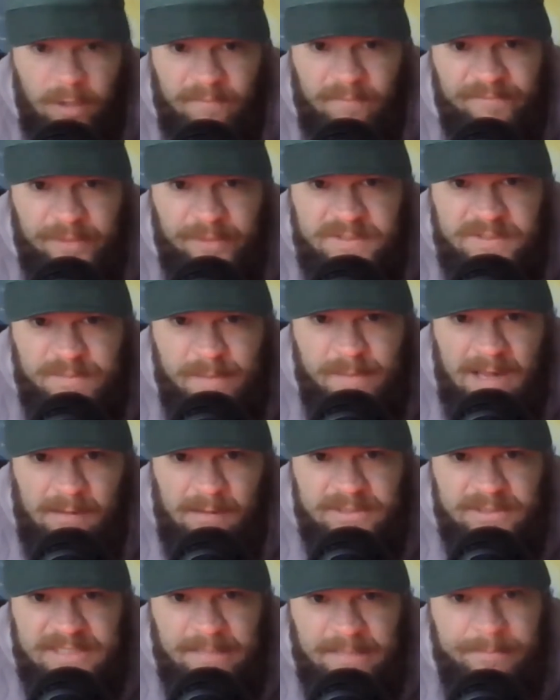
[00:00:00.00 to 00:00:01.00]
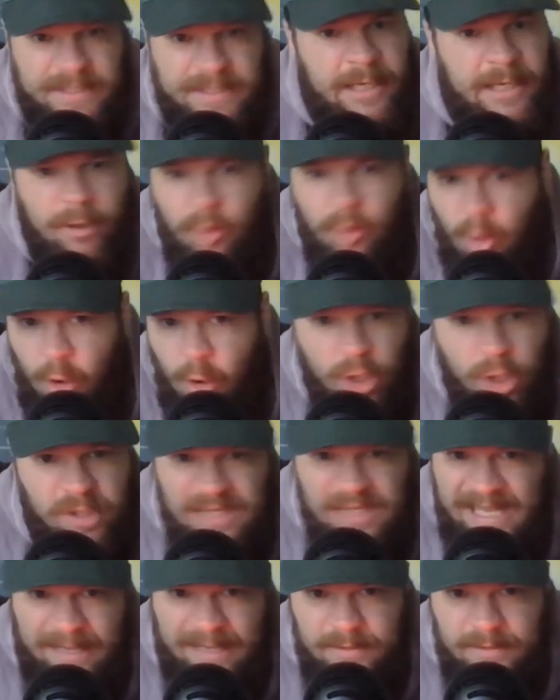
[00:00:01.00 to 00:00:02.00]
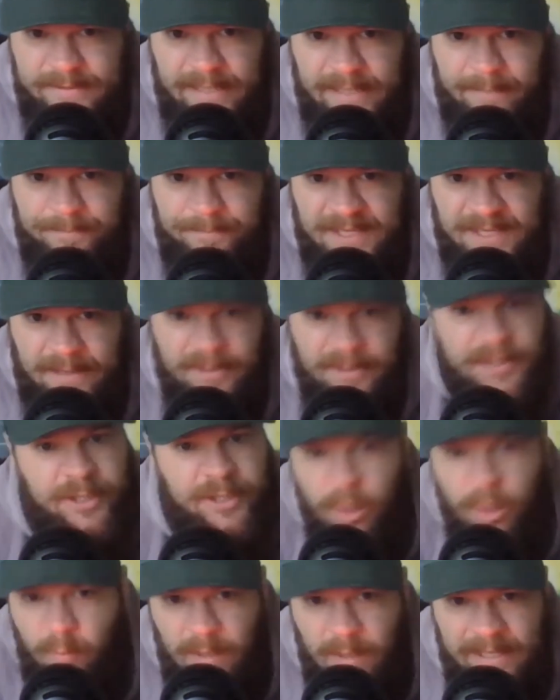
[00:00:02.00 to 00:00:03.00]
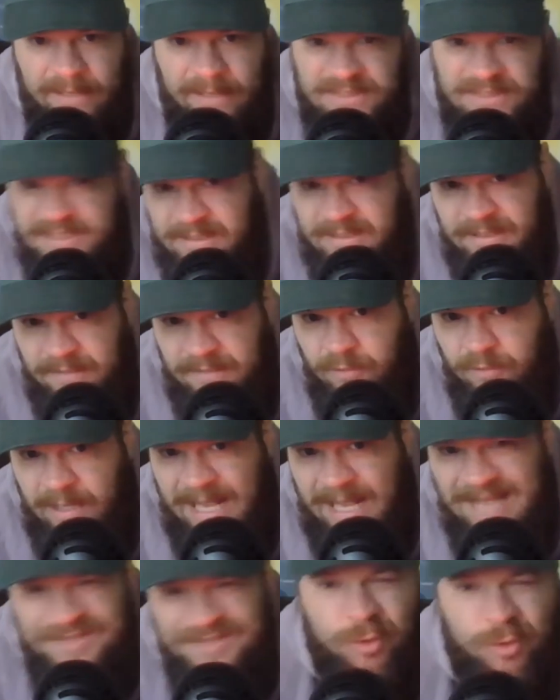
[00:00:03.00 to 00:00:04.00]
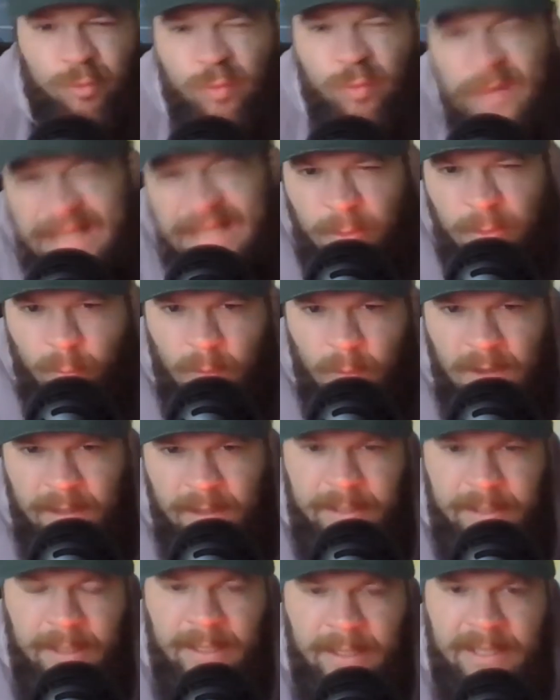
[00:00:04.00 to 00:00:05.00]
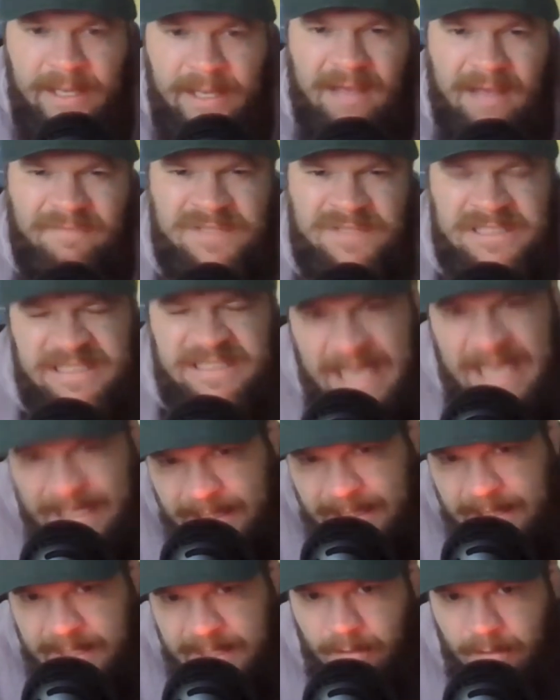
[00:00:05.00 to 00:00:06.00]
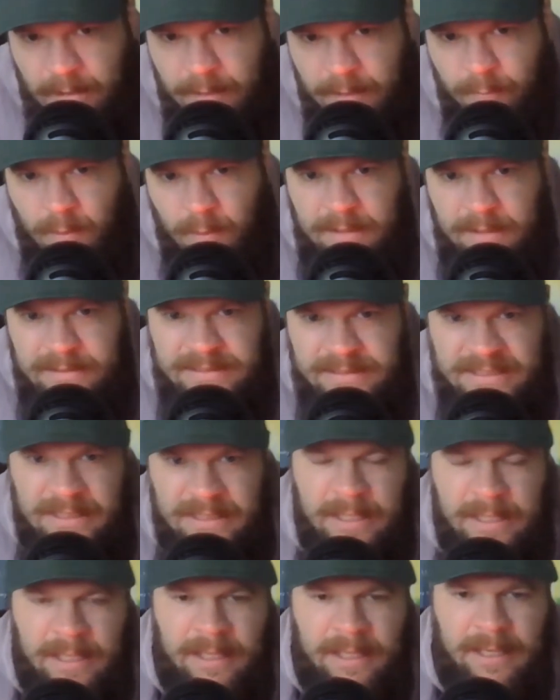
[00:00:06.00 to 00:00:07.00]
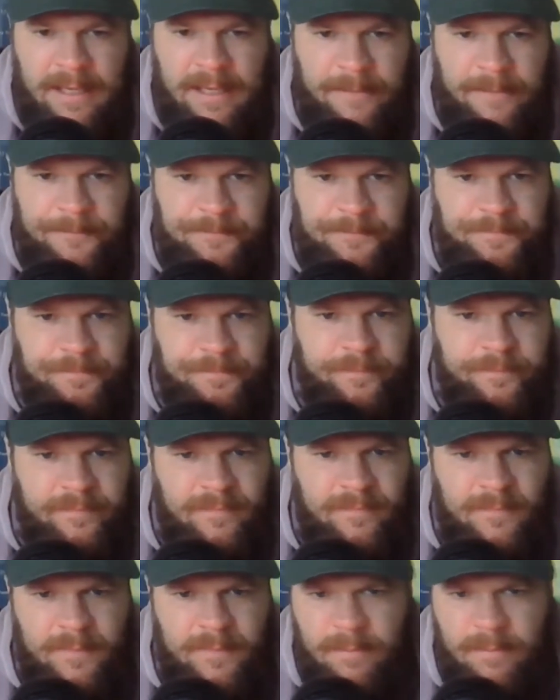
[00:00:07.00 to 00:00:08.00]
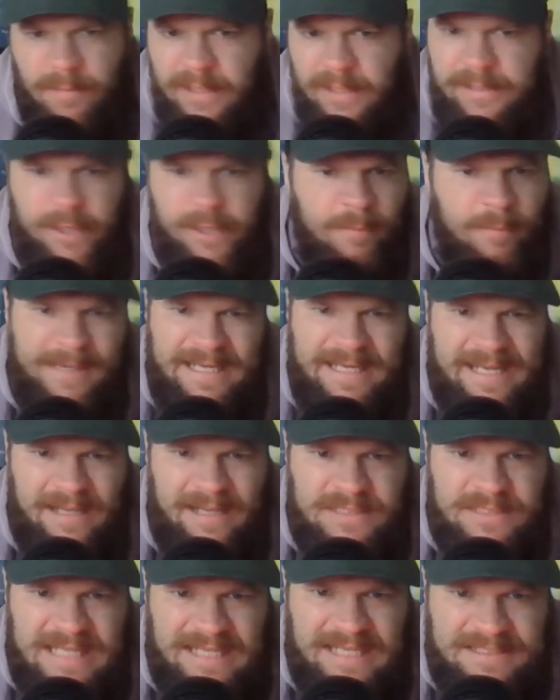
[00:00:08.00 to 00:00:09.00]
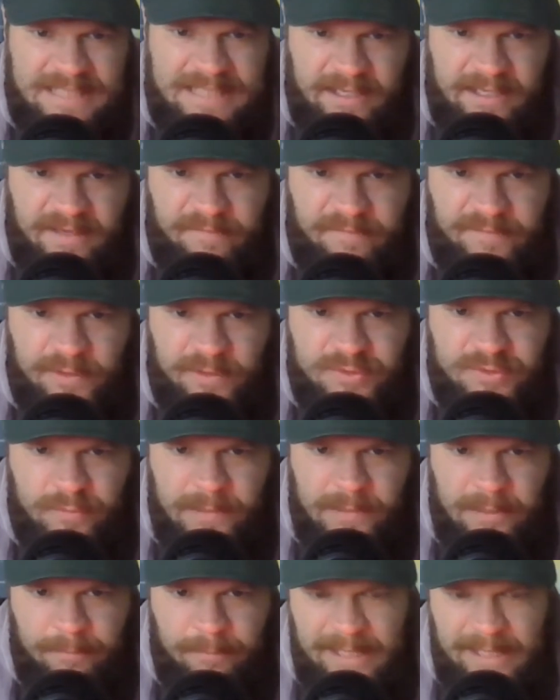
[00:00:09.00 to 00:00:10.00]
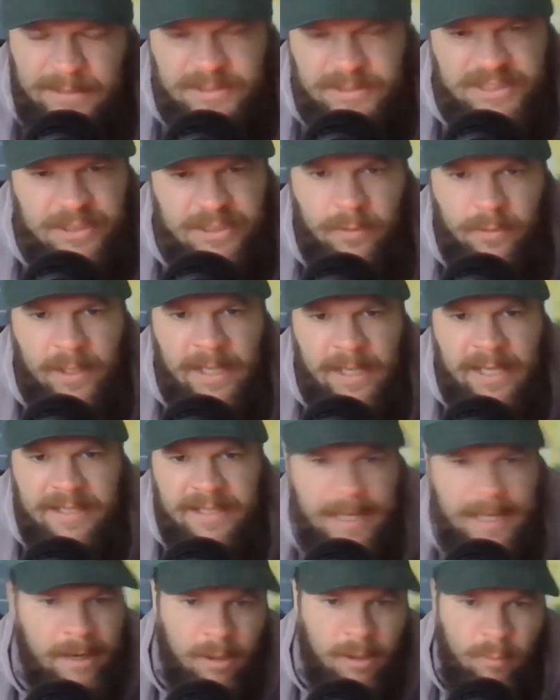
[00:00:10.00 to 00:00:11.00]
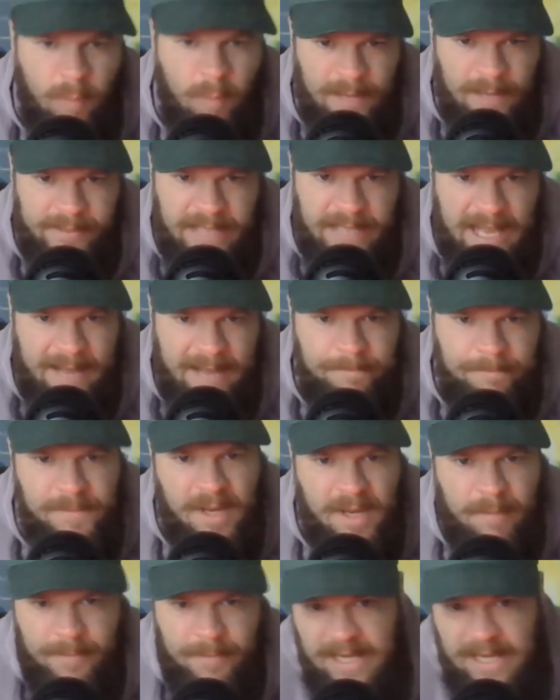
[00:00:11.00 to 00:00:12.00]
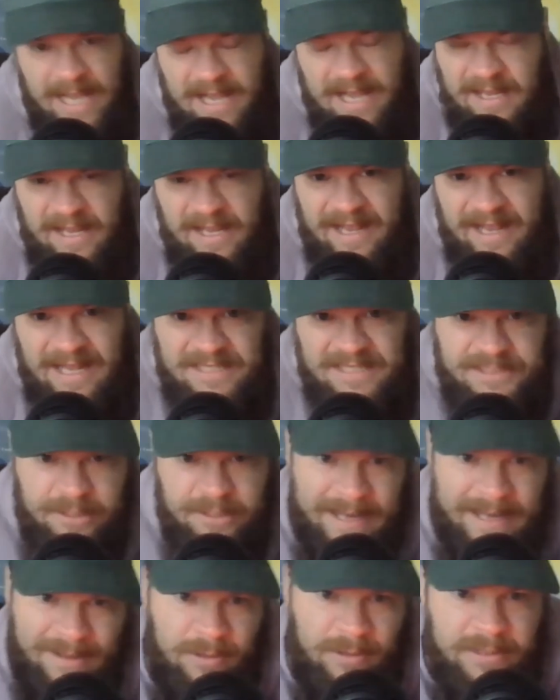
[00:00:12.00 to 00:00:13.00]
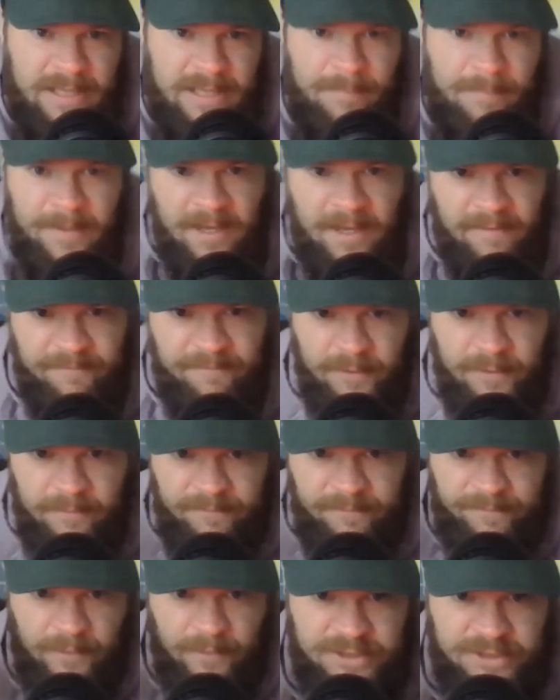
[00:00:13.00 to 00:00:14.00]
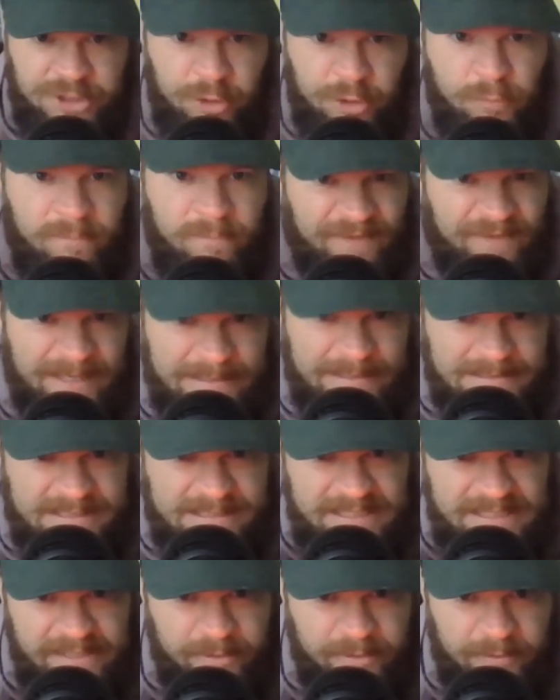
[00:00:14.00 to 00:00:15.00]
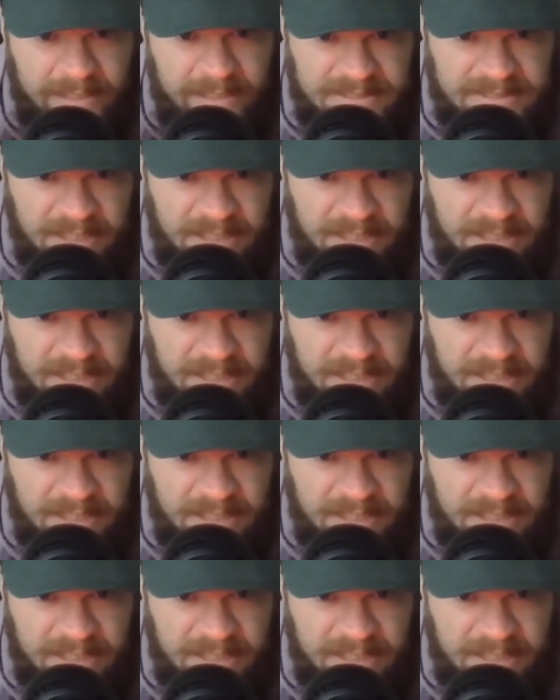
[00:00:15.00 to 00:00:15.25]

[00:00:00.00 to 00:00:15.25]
of those belts. I mean, they're all held up there, and no one else has a real one. They have secondary ones, but nobody else has any of those real belts. So they all want that. But as they're held up for a two-fight series,